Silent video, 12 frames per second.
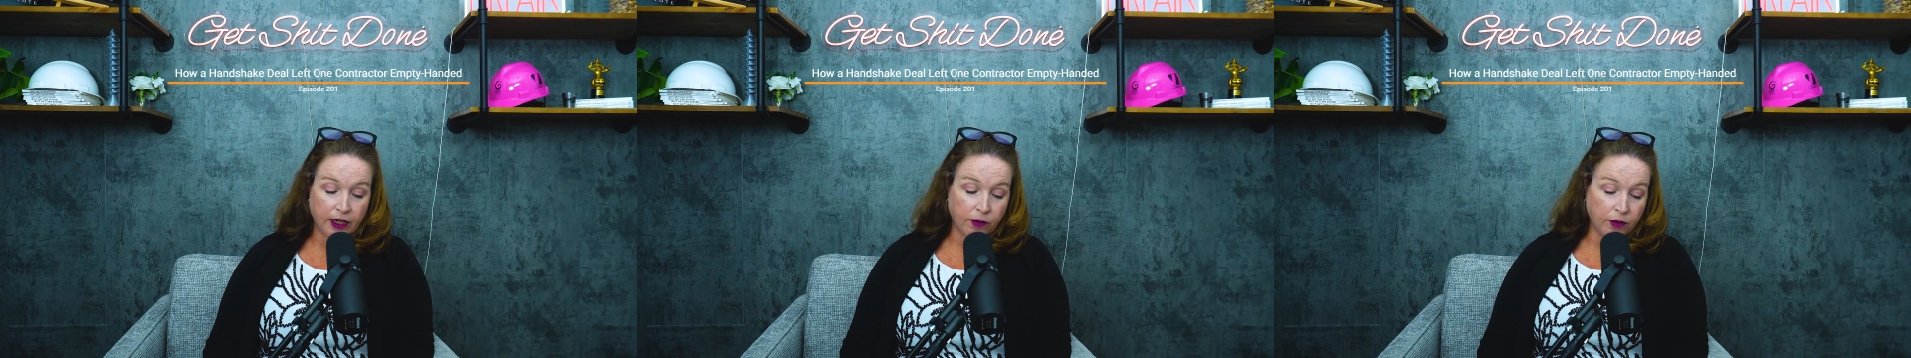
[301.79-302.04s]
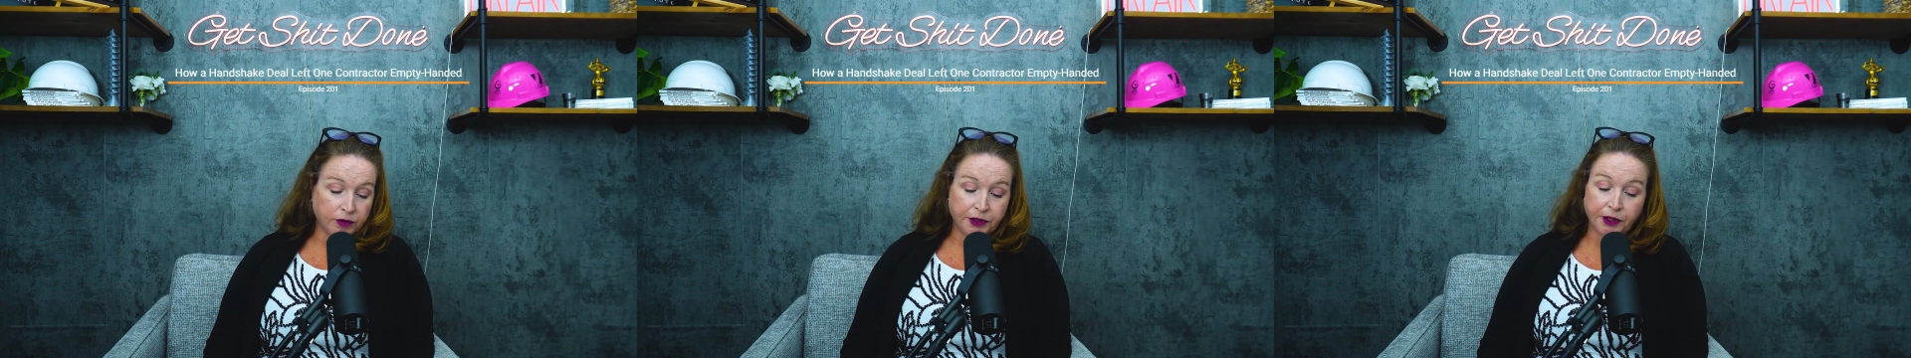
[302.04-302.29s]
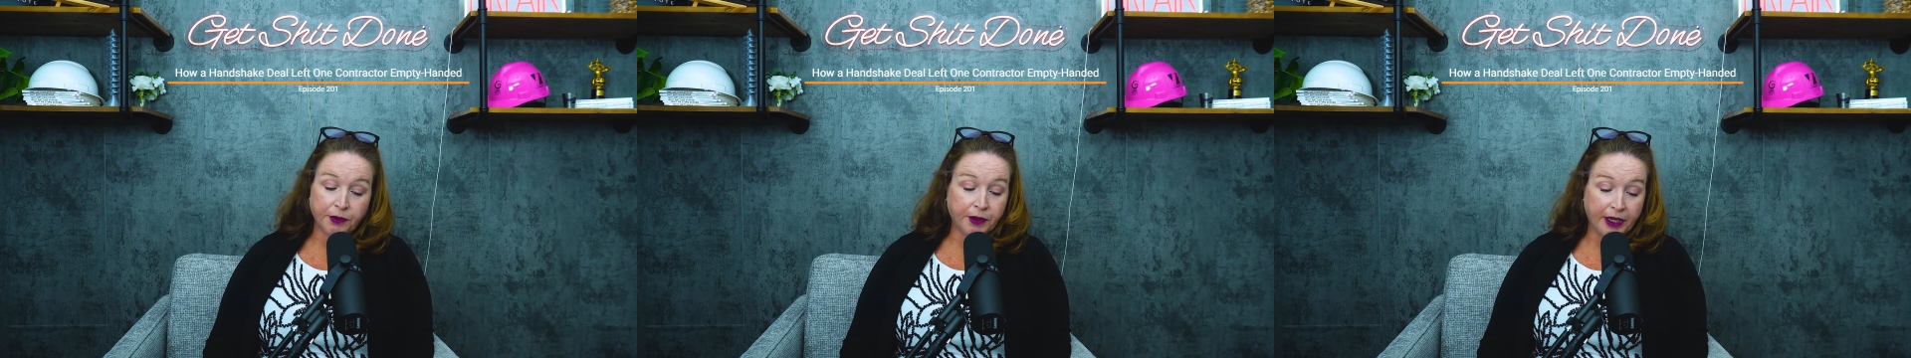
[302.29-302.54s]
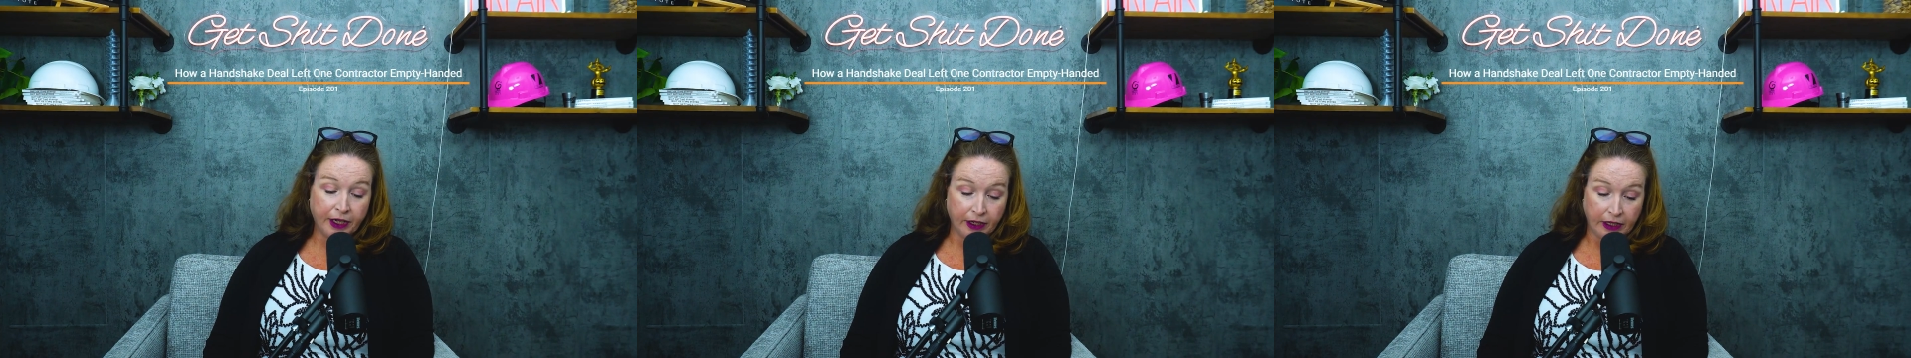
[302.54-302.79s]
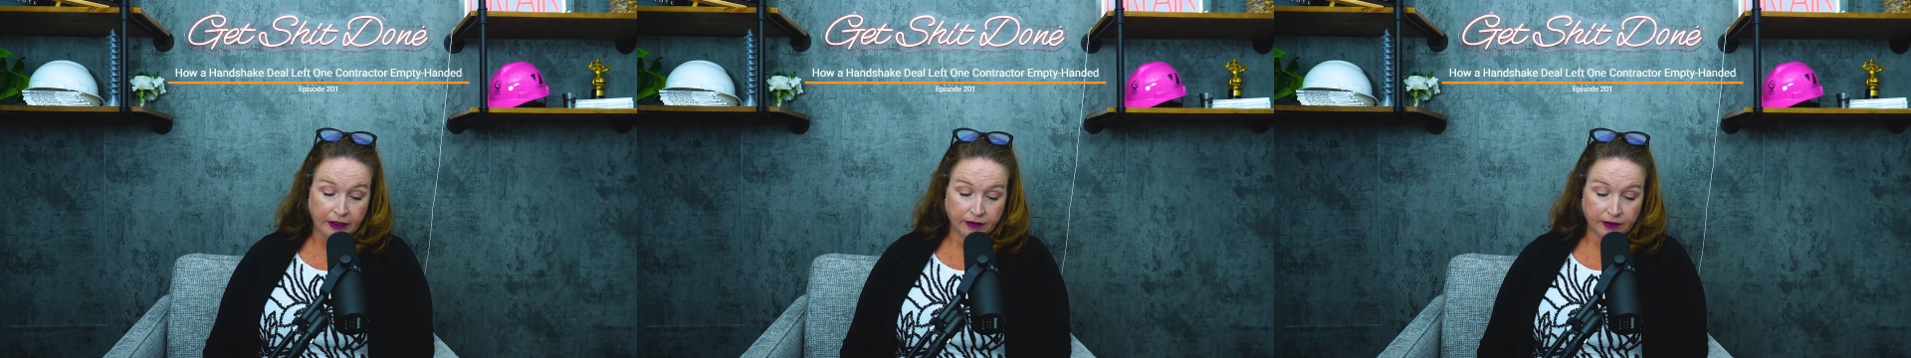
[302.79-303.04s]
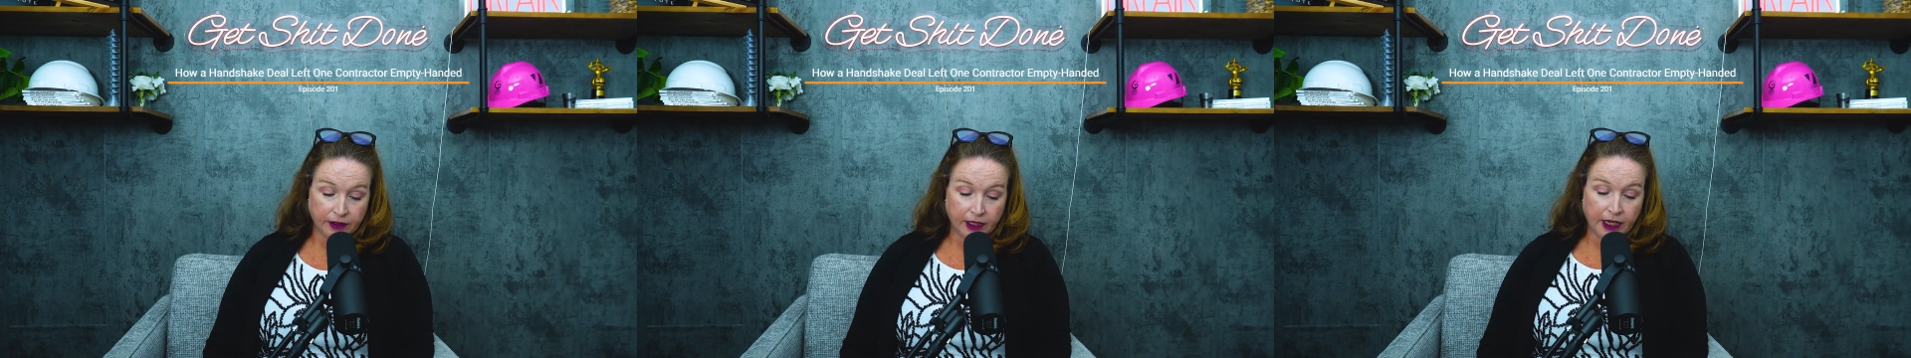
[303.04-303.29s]
it won't do you any good.
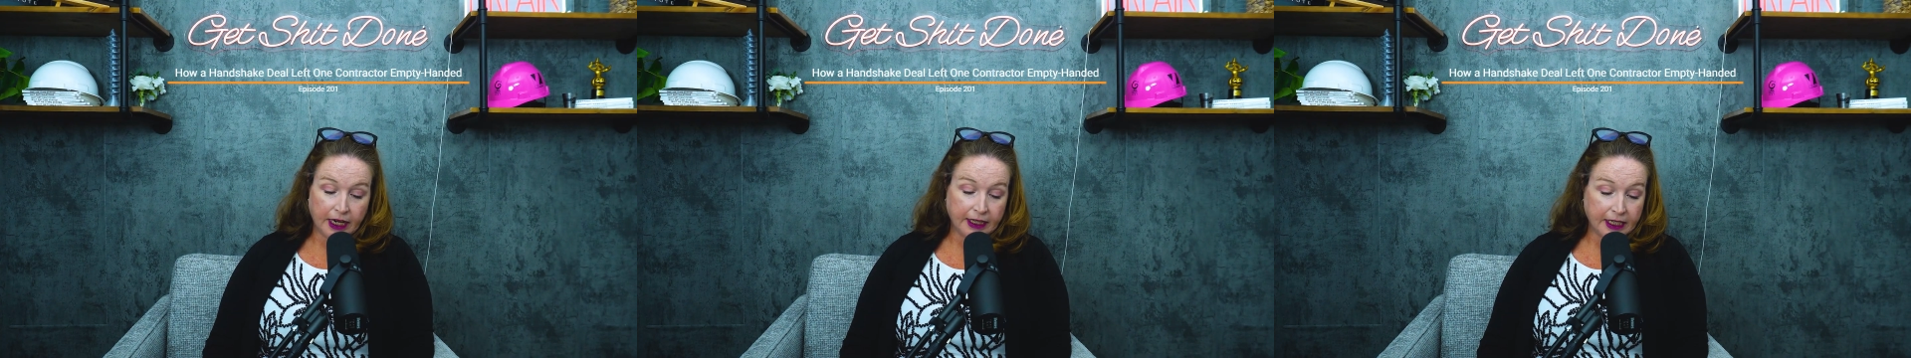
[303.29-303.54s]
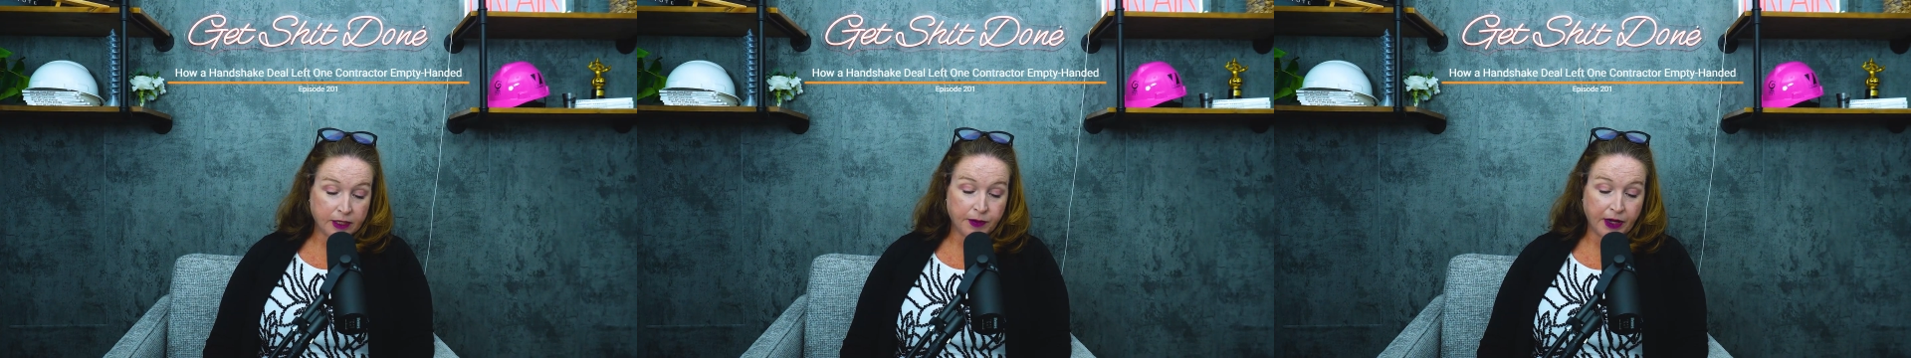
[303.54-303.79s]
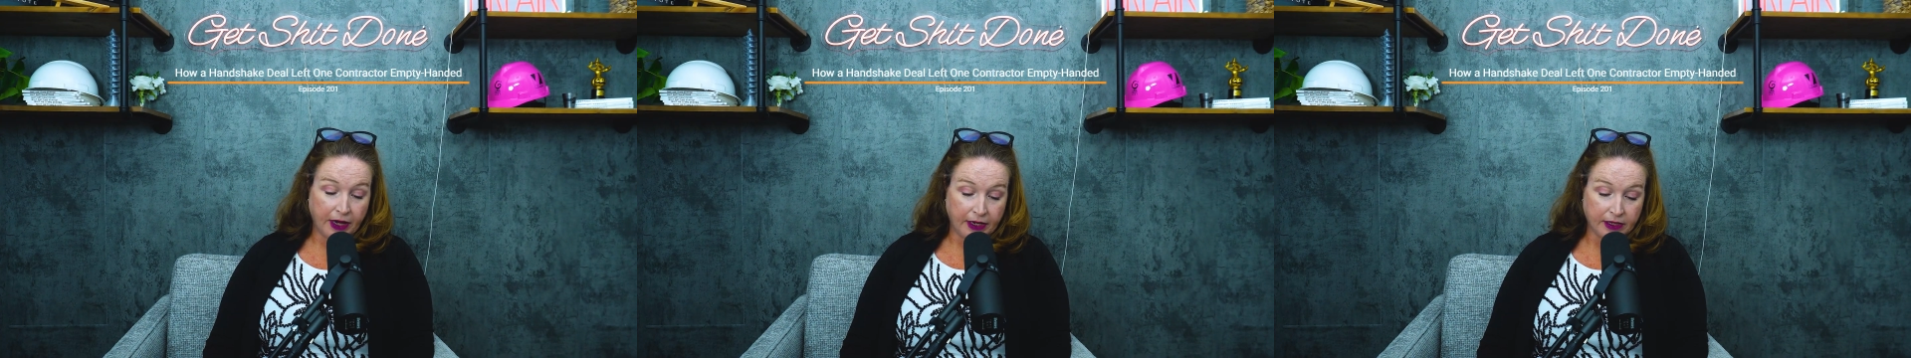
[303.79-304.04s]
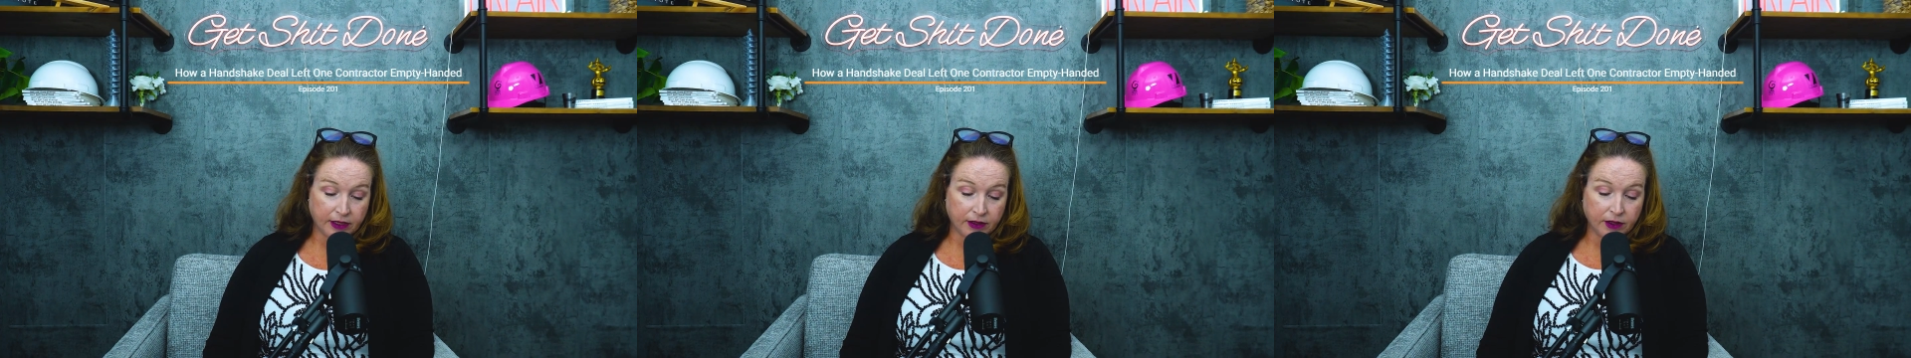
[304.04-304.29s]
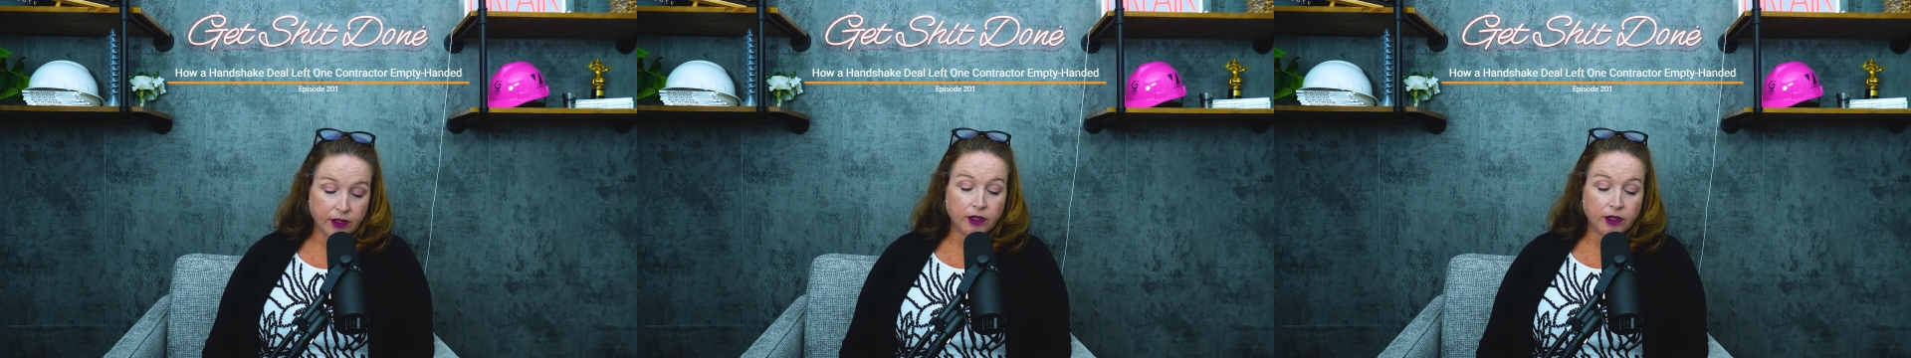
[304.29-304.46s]
And let's be honest,